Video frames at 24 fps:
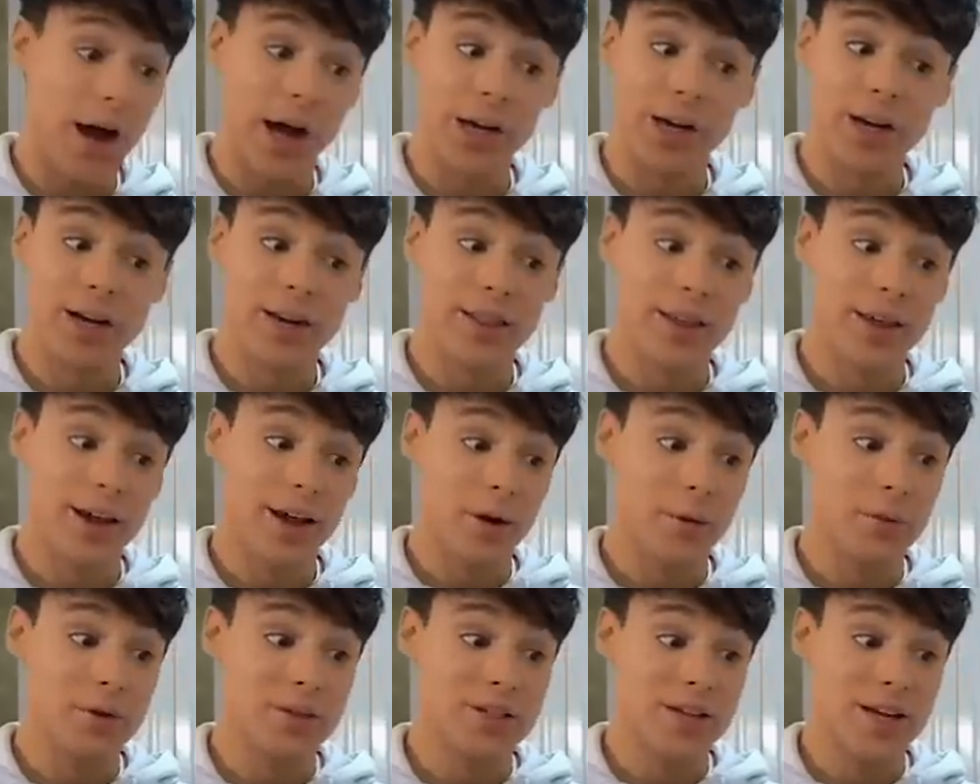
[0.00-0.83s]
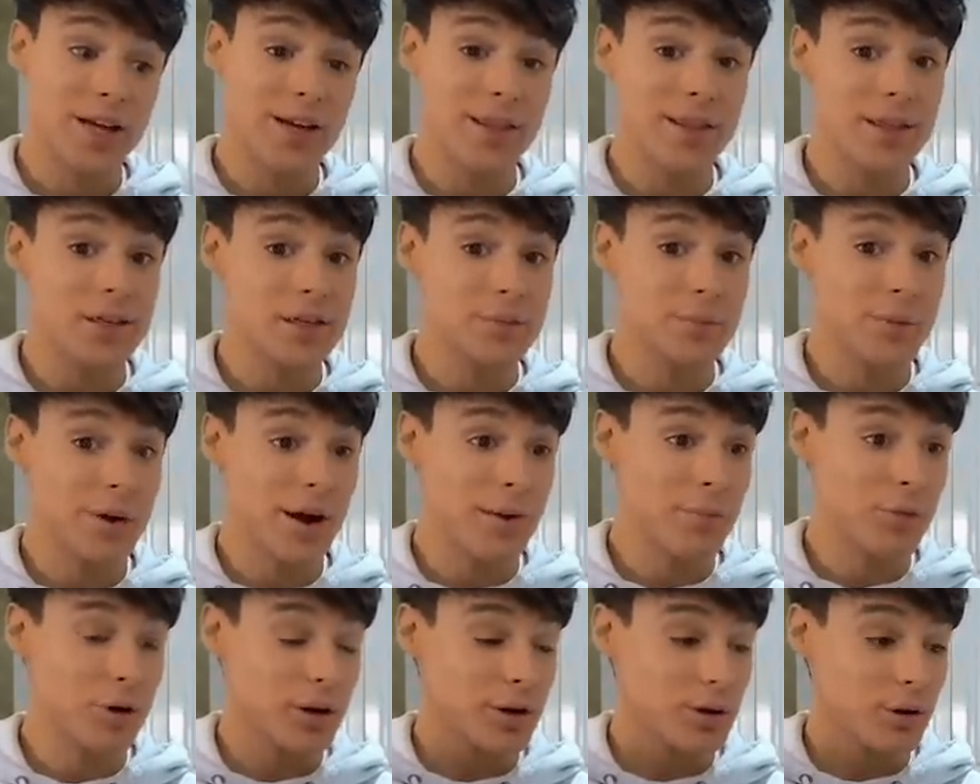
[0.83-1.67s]
I didn't think I would say this, but
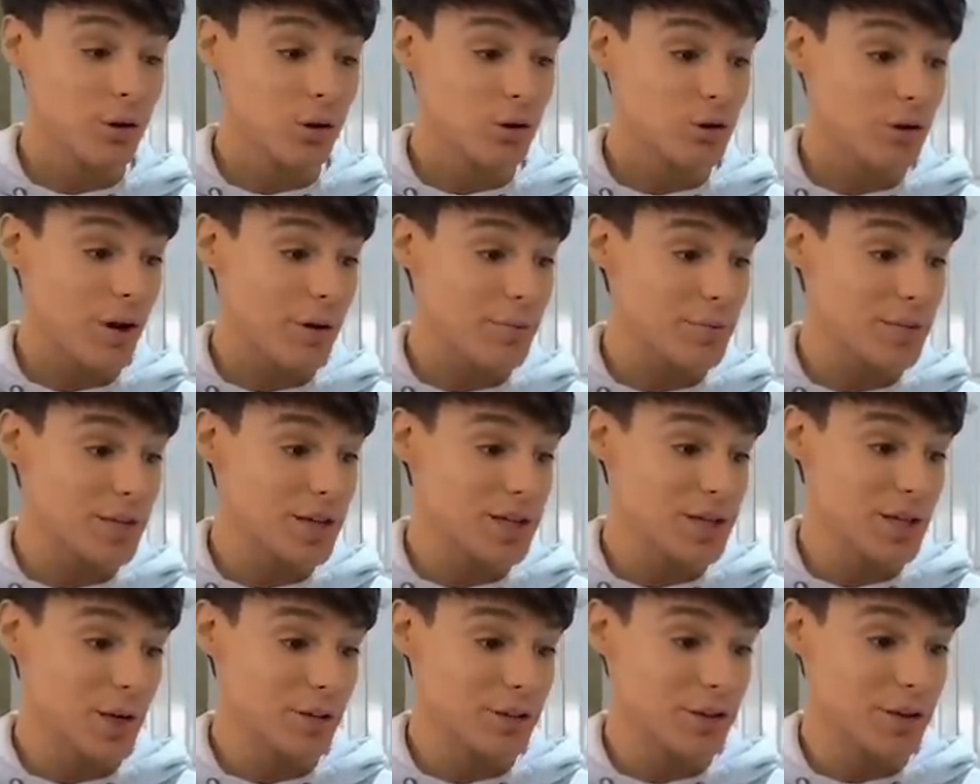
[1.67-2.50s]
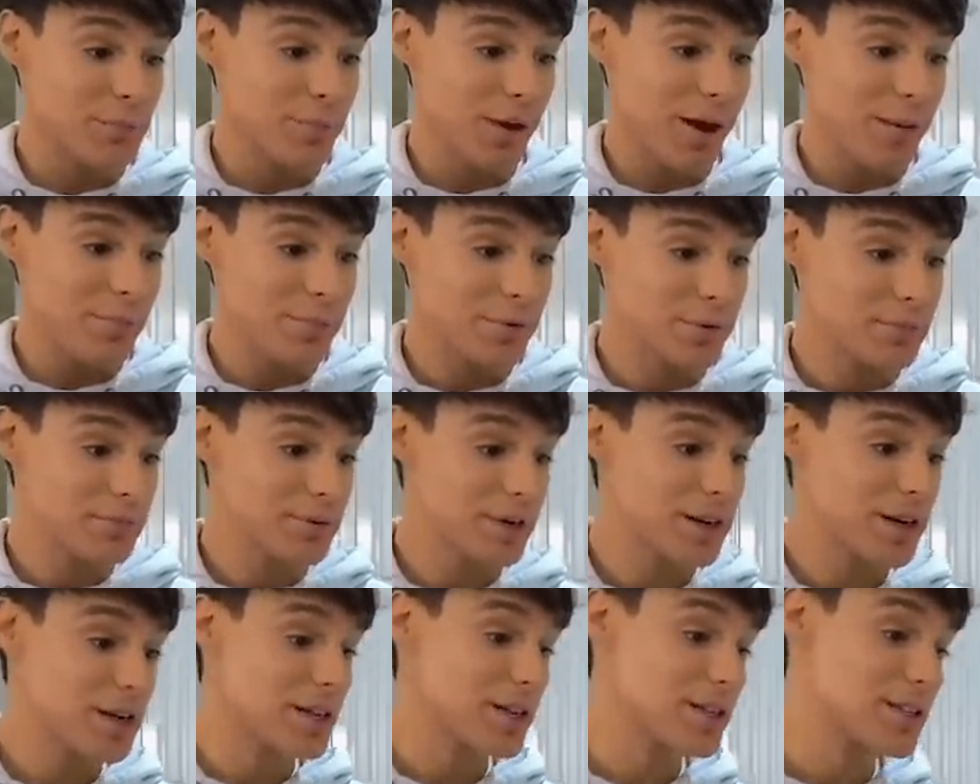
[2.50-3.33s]
I'm gonna go grab the salt and pepper
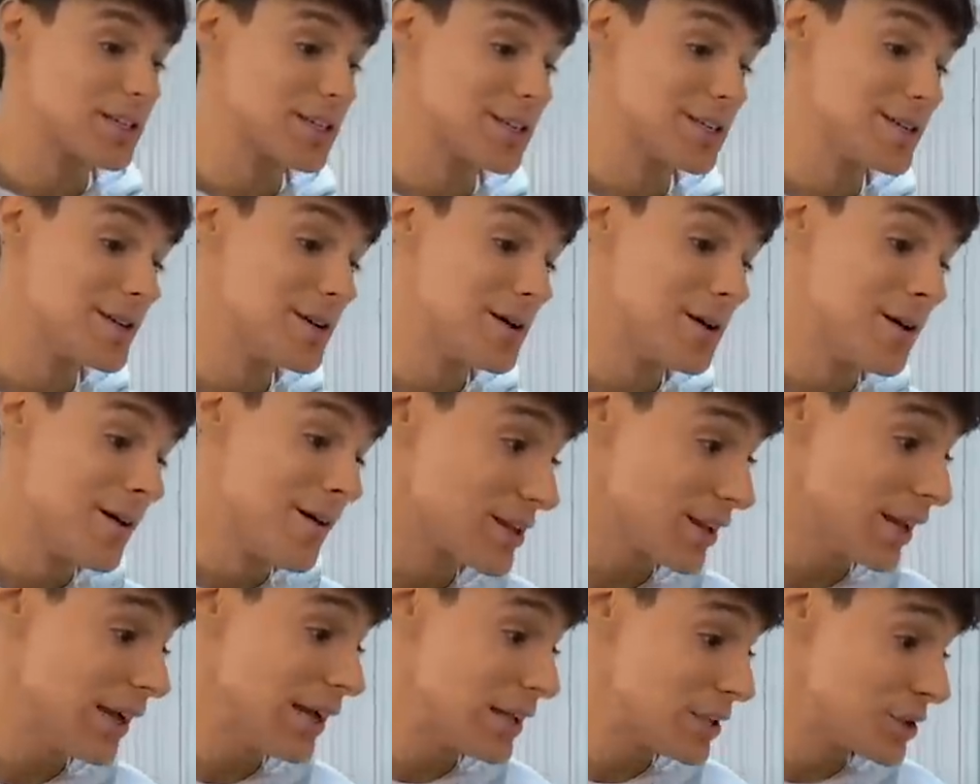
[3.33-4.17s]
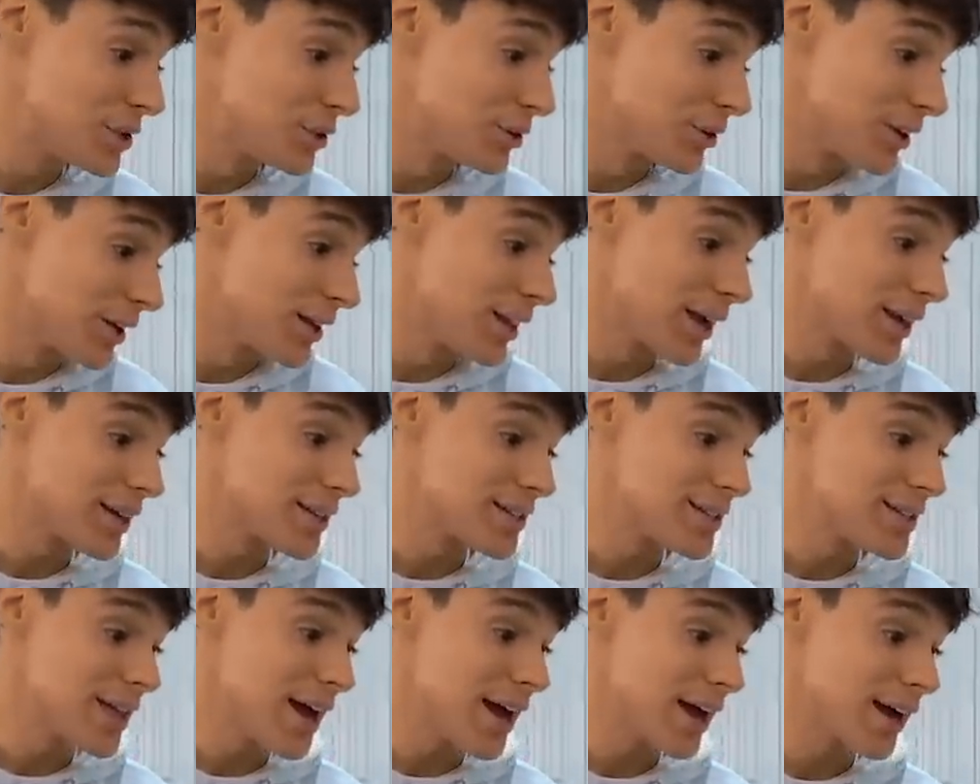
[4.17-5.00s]
because it's looking like a
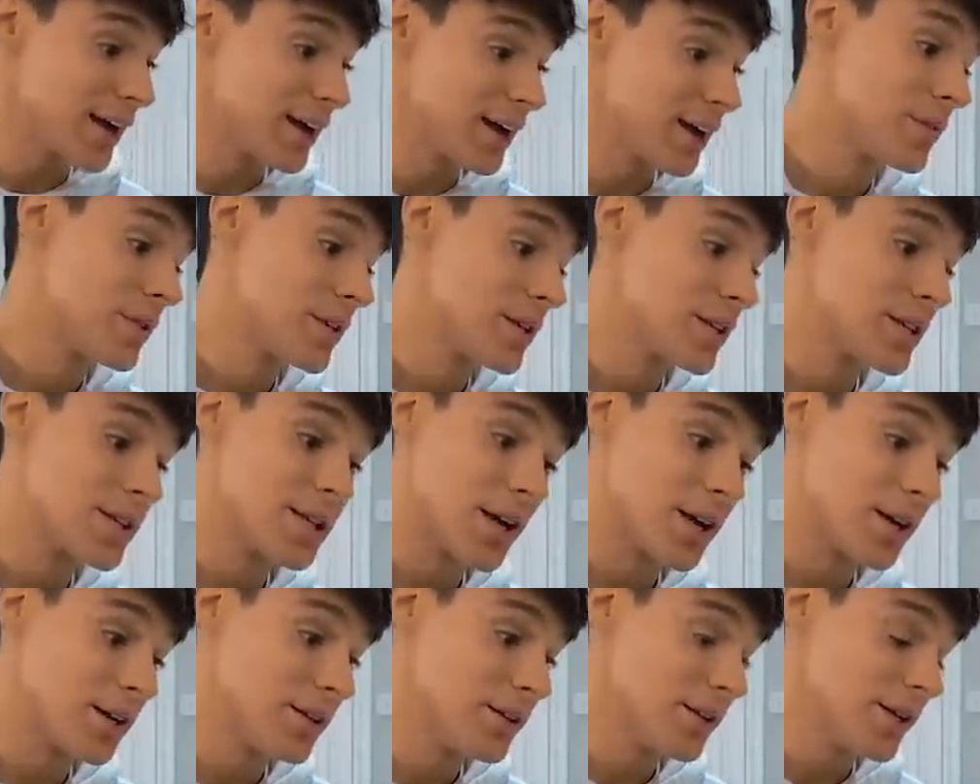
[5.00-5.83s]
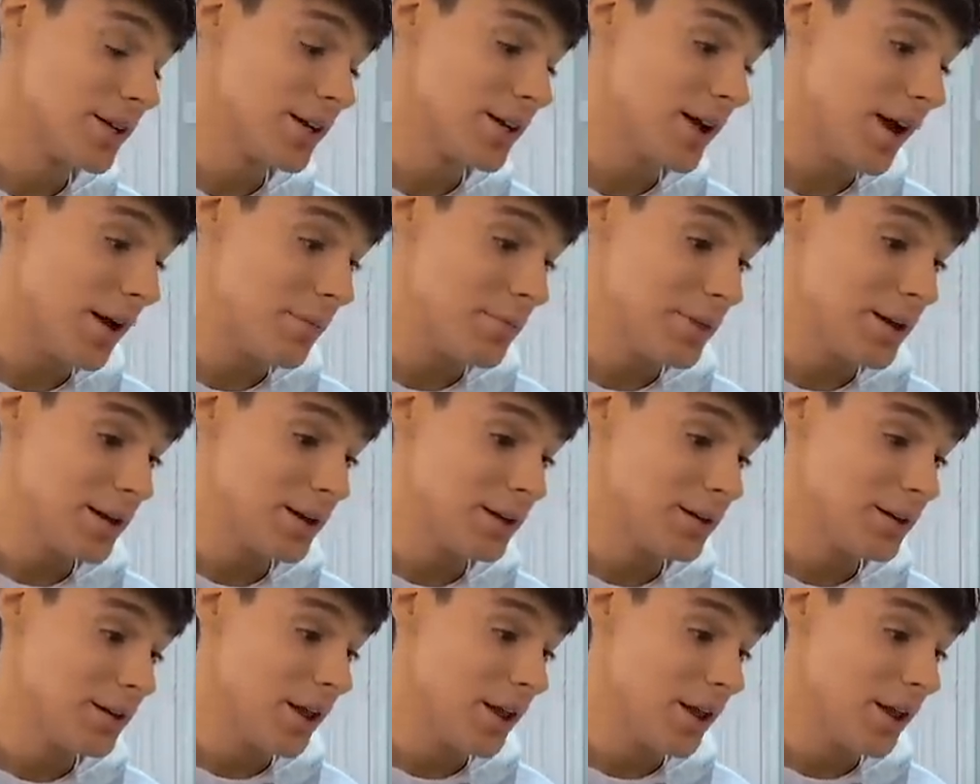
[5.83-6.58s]
snack. Suddenly, I'm in